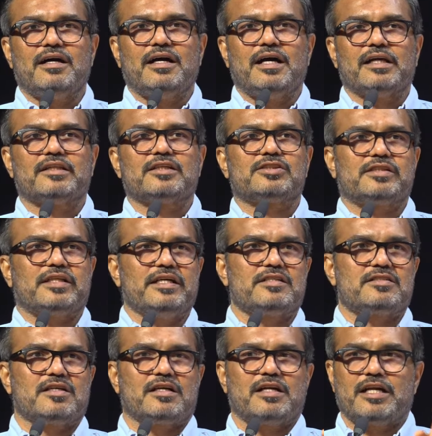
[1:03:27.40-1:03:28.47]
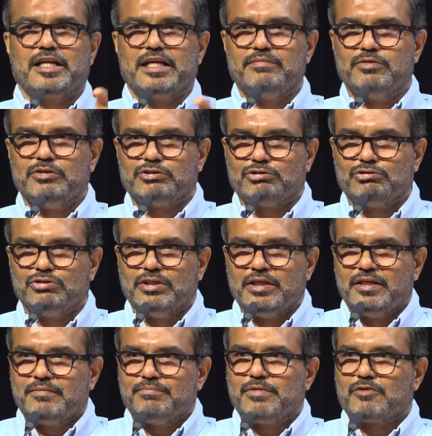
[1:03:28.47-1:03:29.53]
other states are unable to
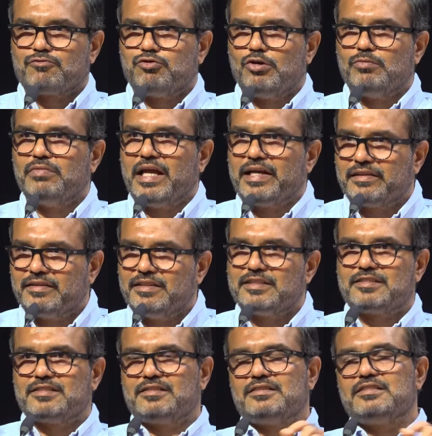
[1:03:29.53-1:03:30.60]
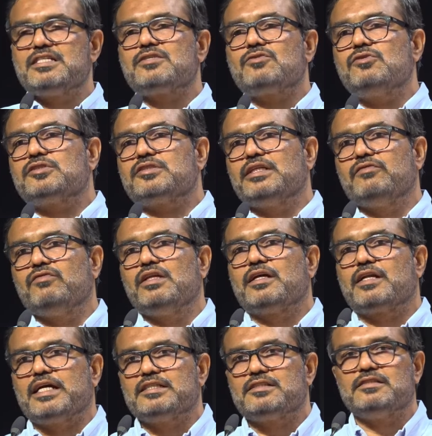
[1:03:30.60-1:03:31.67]
perform like this? This question will
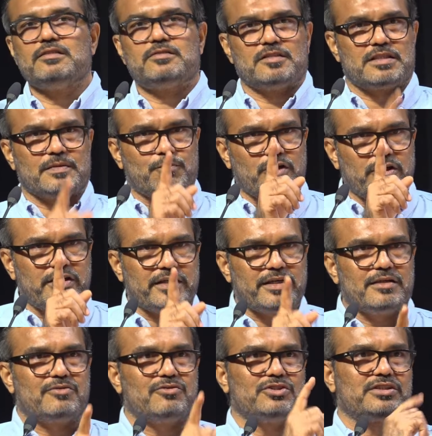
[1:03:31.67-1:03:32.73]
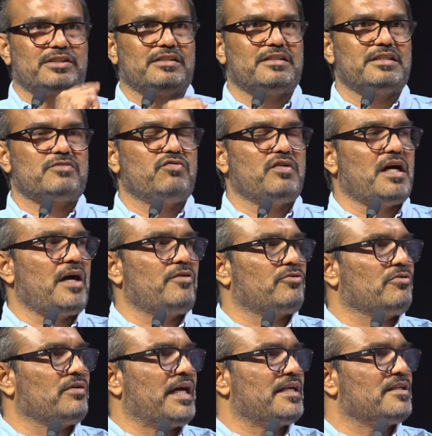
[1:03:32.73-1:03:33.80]
arise. This is a political question. This will have
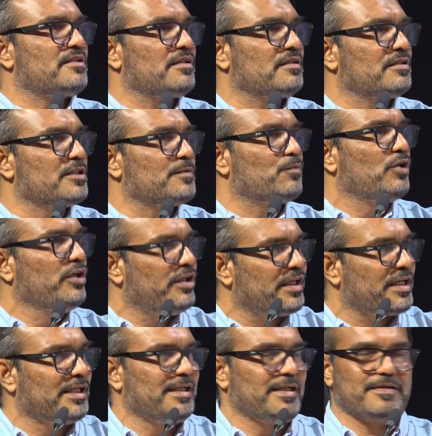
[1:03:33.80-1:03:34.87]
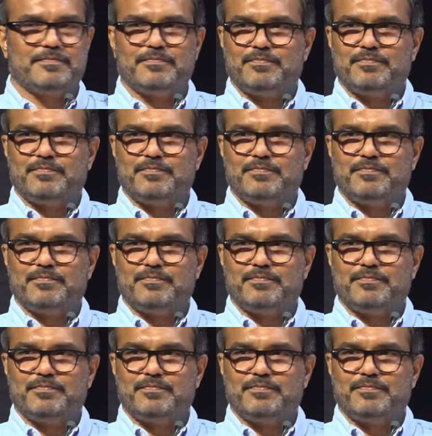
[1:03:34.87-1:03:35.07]
to answer this politically.